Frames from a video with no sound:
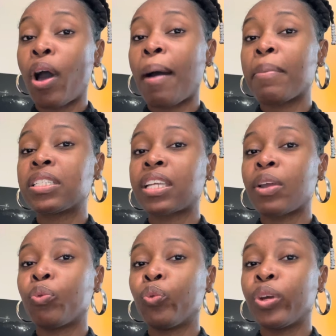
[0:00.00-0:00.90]
how much they
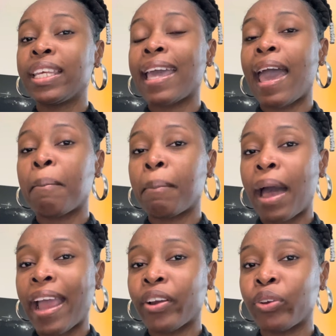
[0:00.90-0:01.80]
really
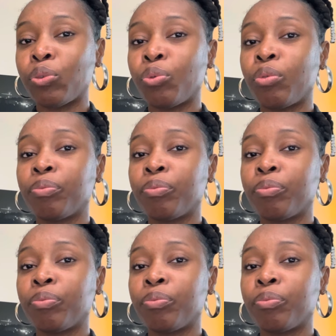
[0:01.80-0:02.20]
admire you.